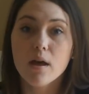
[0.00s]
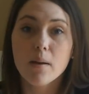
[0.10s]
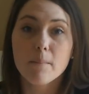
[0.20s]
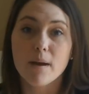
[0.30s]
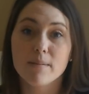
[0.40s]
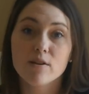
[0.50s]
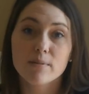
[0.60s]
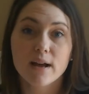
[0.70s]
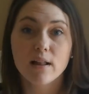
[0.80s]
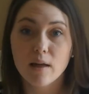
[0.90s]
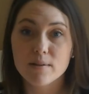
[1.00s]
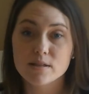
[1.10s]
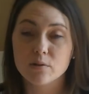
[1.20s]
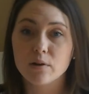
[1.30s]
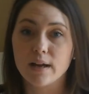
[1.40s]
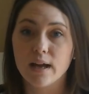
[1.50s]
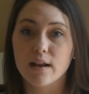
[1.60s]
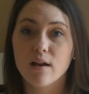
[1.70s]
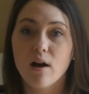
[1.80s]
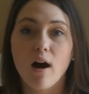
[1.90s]
Maybe you'll be a club historian.
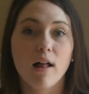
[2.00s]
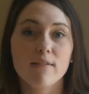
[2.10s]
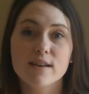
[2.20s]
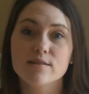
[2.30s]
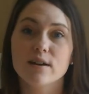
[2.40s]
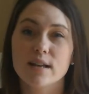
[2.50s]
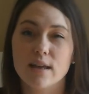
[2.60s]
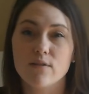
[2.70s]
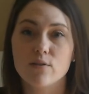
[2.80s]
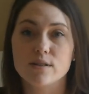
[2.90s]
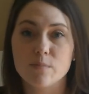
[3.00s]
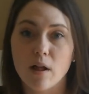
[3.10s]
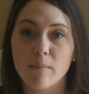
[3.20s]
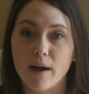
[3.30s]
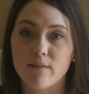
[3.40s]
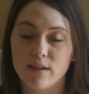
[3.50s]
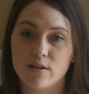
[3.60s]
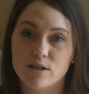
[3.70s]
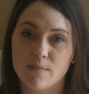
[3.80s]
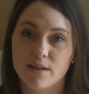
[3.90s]
All of these are going to give you a small amount of
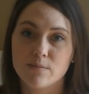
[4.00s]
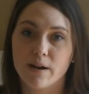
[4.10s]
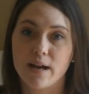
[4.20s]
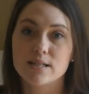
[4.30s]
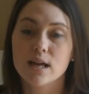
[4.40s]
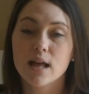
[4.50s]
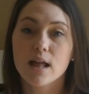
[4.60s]
leadership experience.